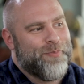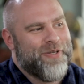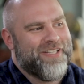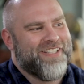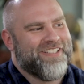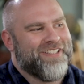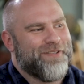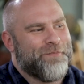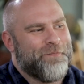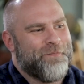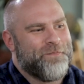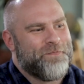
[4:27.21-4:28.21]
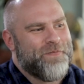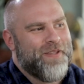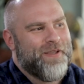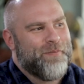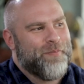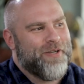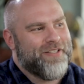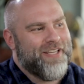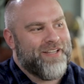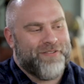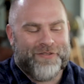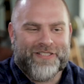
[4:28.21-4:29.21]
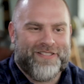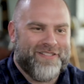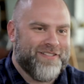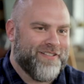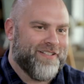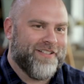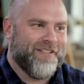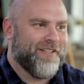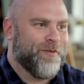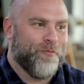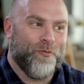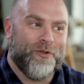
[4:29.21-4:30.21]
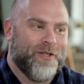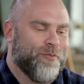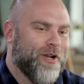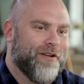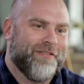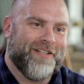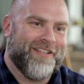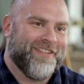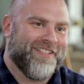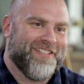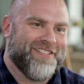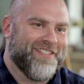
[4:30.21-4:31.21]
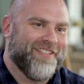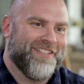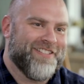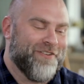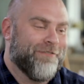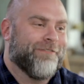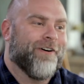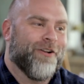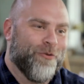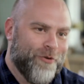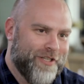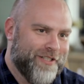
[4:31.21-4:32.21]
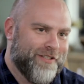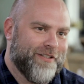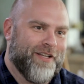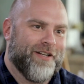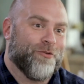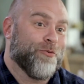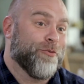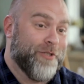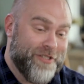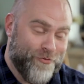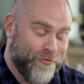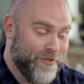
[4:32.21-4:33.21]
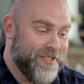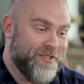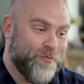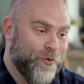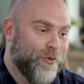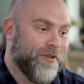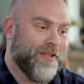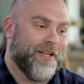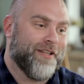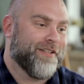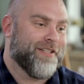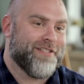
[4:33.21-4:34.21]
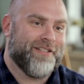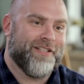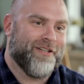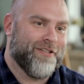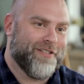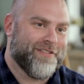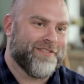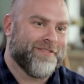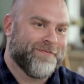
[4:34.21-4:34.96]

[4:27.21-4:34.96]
But um, but yeah, it's uh, I'm really proud of it. I think it's a it's a fun read, and it reads really smooth, and I think it's hilarious.